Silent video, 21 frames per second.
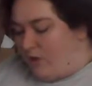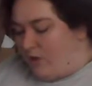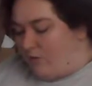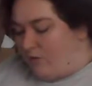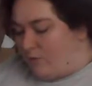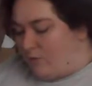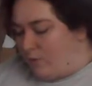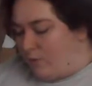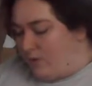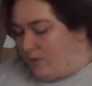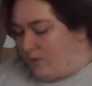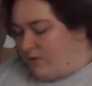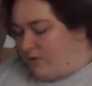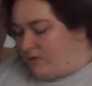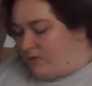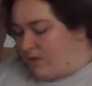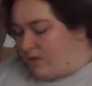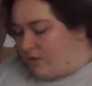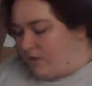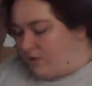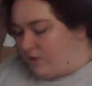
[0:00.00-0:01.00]
of the 20th
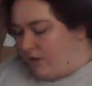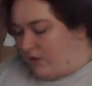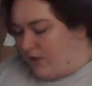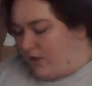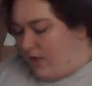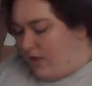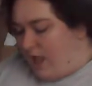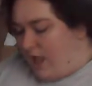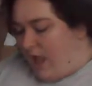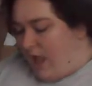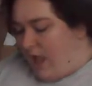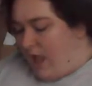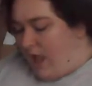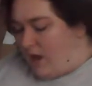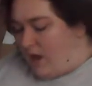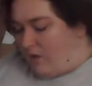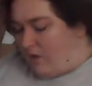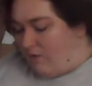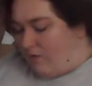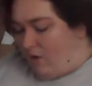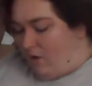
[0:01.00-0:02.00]
century, and
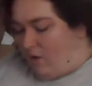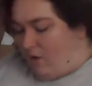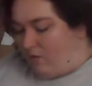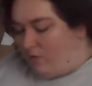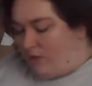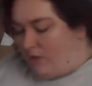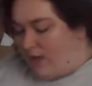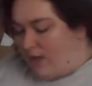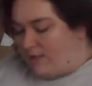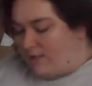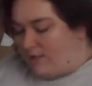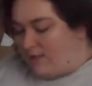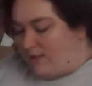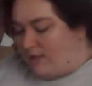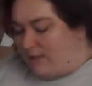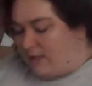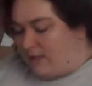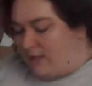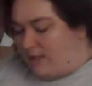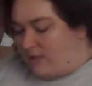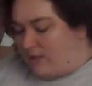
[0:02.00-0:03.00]
of all that
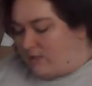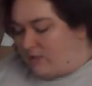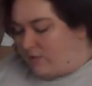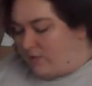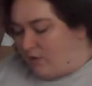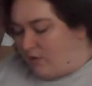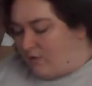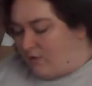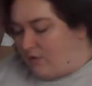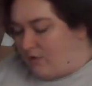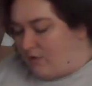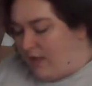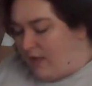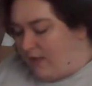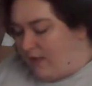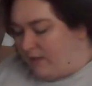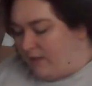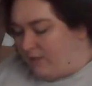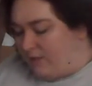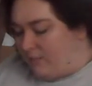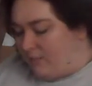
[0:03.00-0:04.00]
he and his fellows
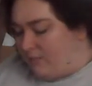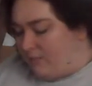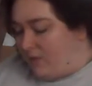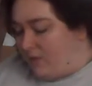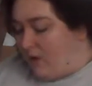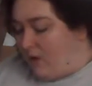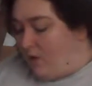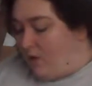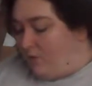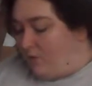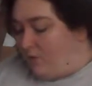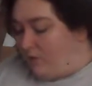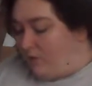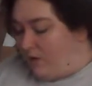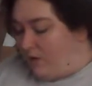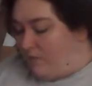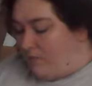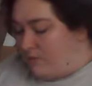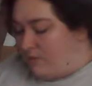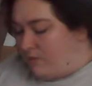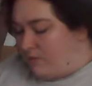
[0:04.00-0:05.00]
hated:
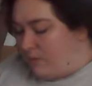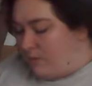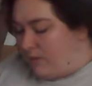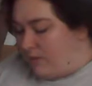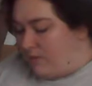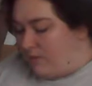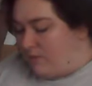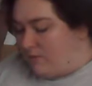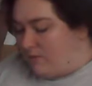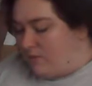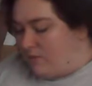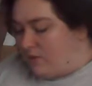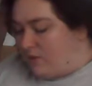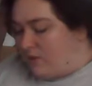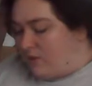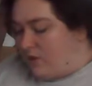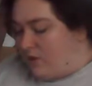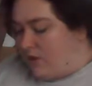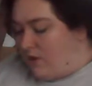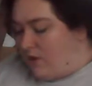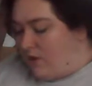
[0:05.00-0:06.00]
freedom of speech
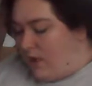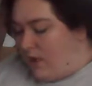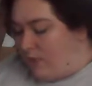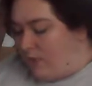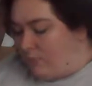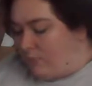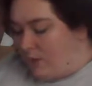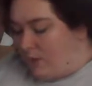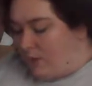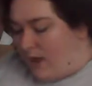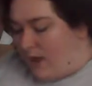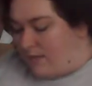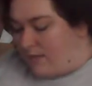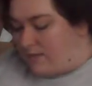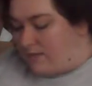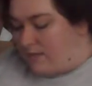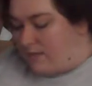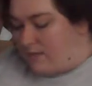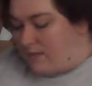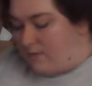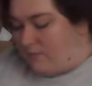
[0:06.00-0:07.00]
and press,